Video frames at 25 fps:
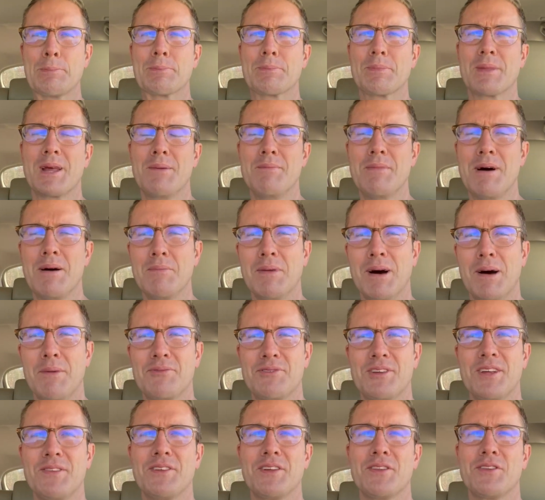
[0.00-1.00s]
My mom
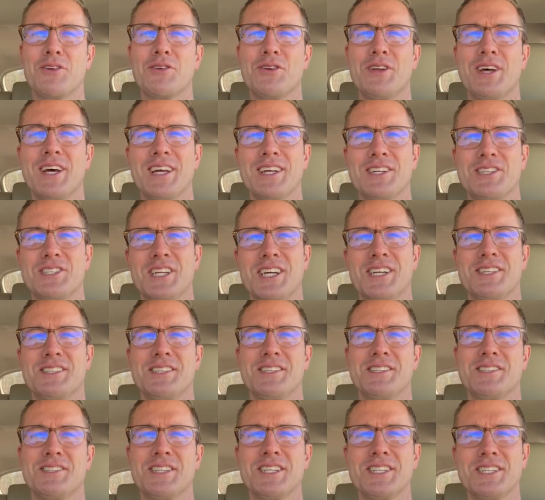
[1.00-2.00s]
said the other day she
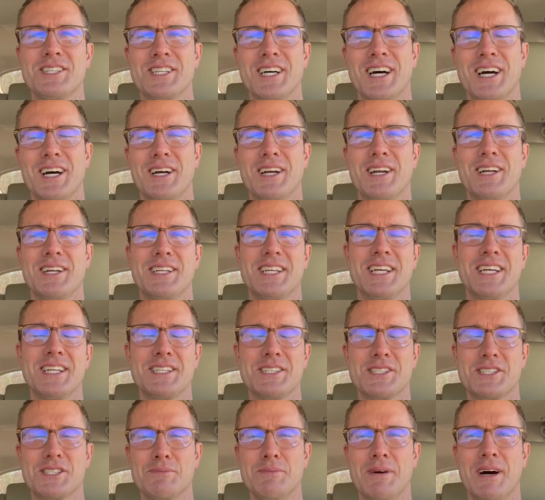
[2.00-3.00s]
hasn't seen
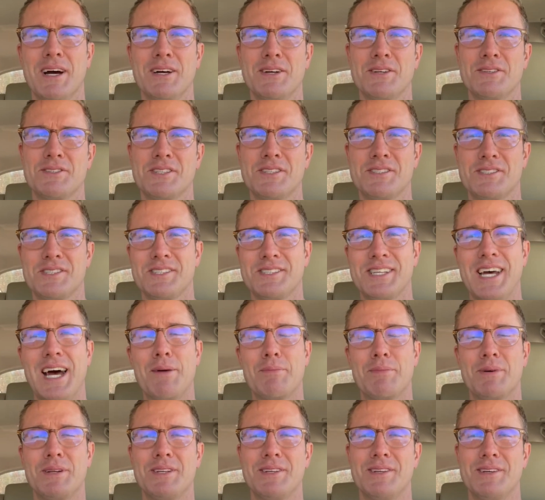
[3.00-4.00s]
Tanda smile since this
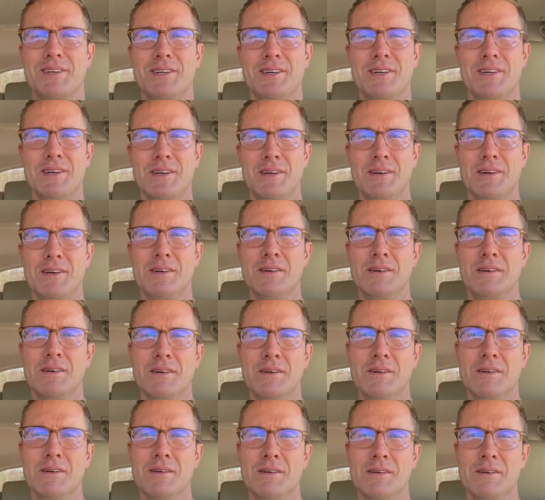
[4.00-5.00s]
happened.
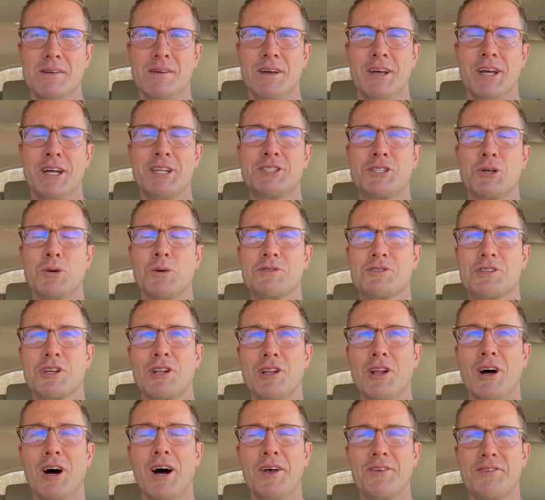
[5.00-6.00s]
And so it's a
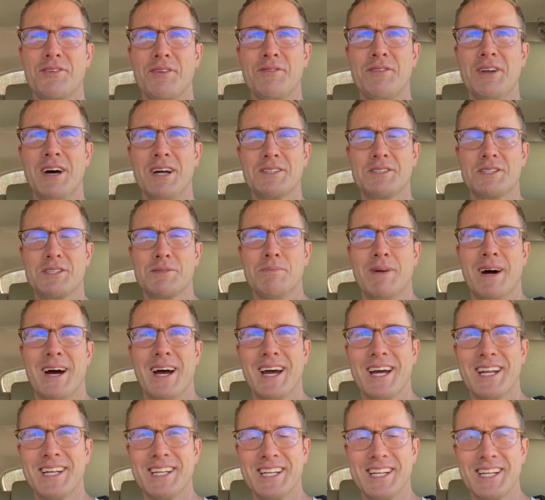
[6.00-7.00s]
loss of not just
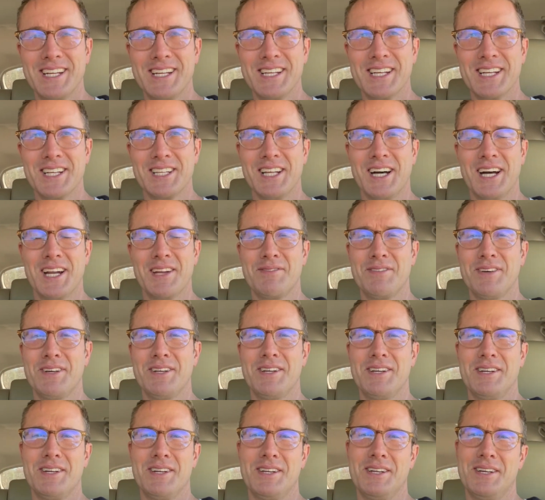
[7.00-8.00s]
my identity, a lot of
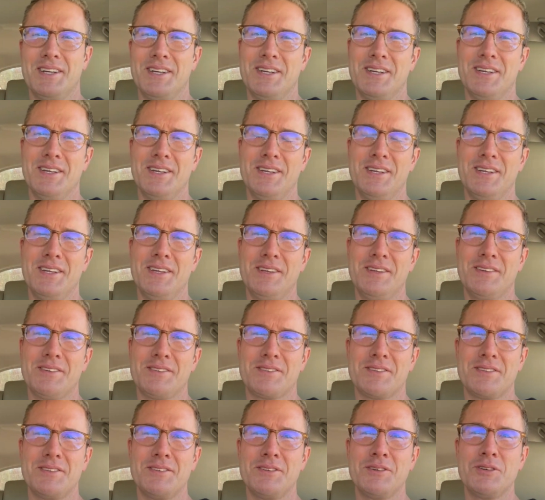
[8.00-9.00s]
it
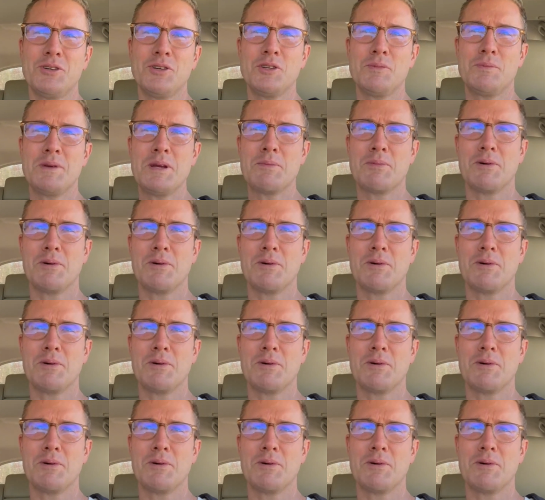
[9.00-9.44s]
is in who the people